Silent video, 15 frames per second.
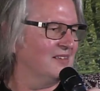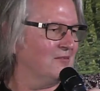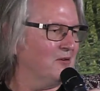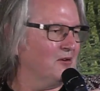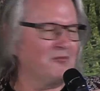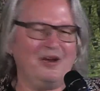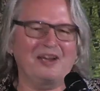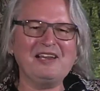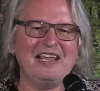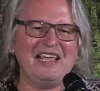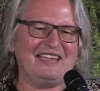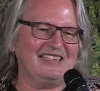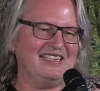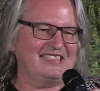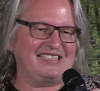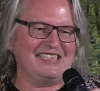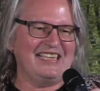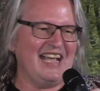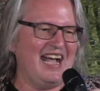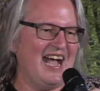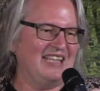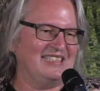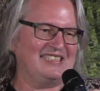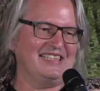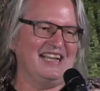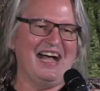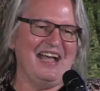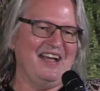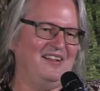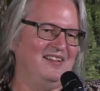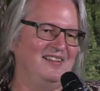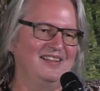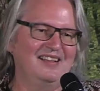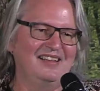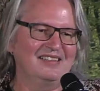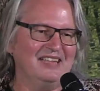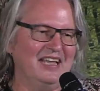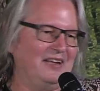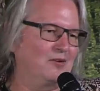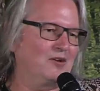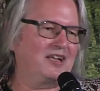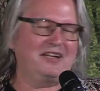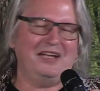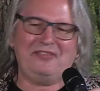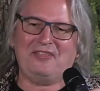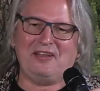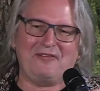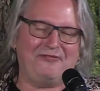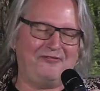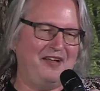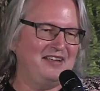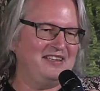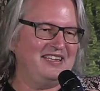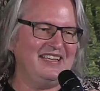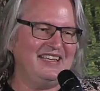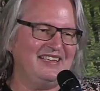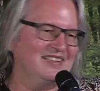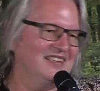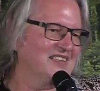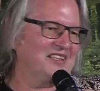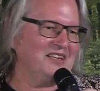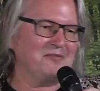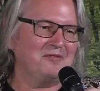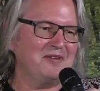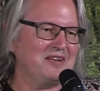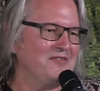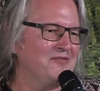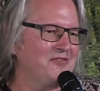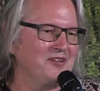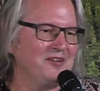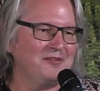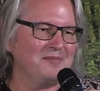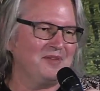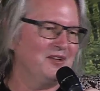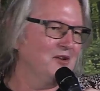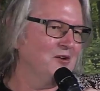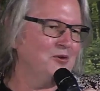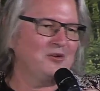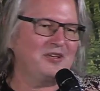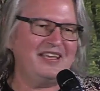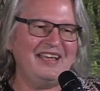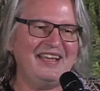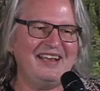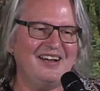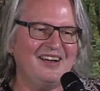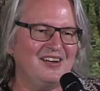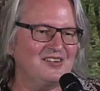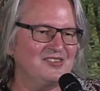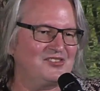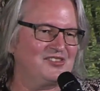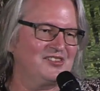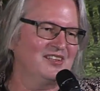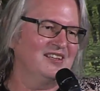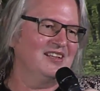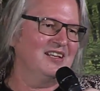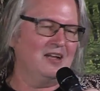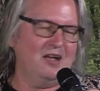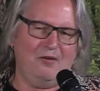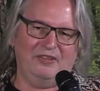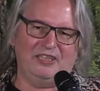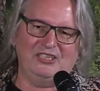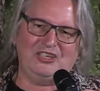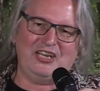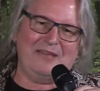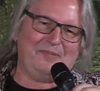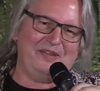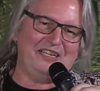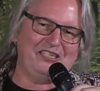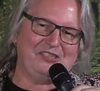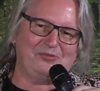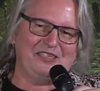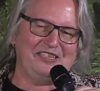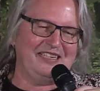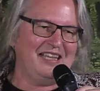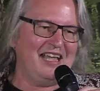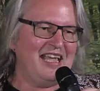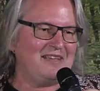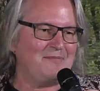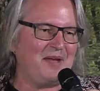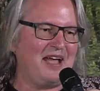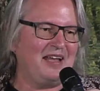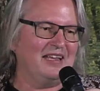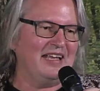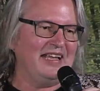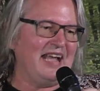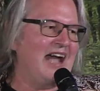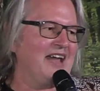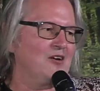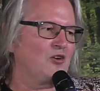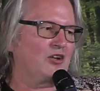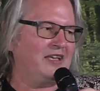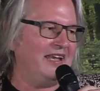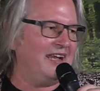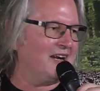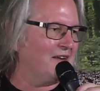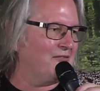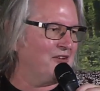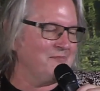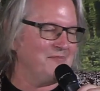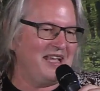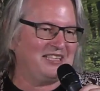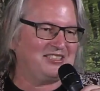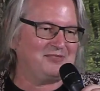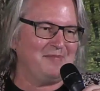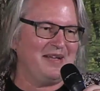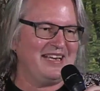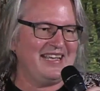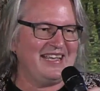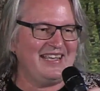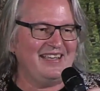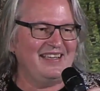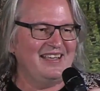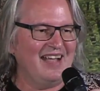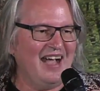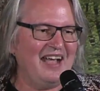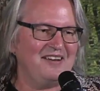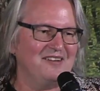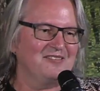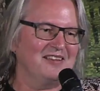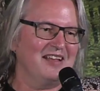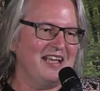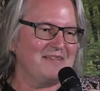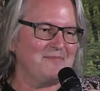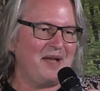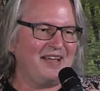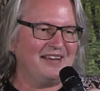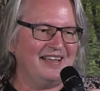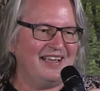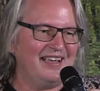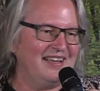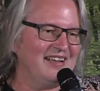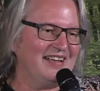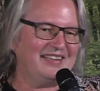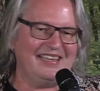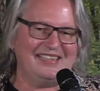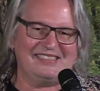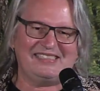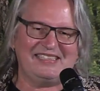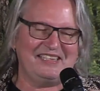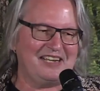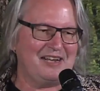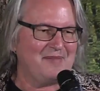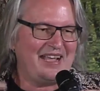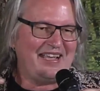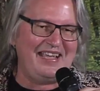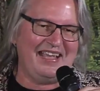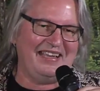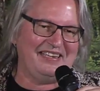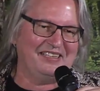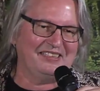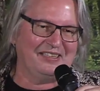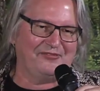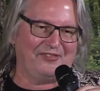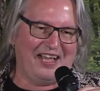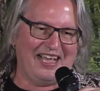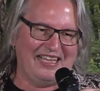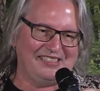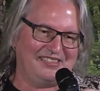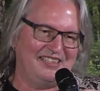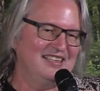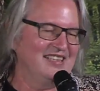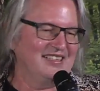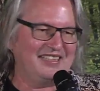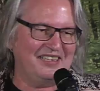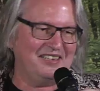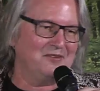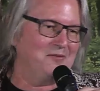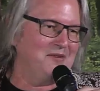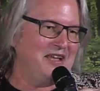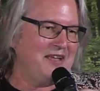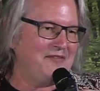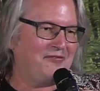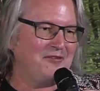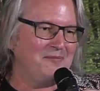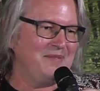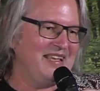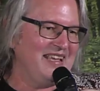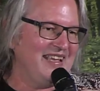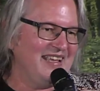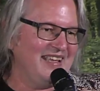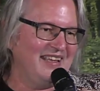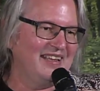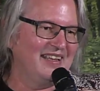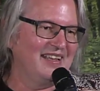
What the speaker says: we're relentlessly hostile. Like, cut their funding, get rid of them, who cares? Oh, well, the Japanese really like ballet. I don't care if it makes money. I don't like ballet. I can't see it on my handheld device. Get it away from me.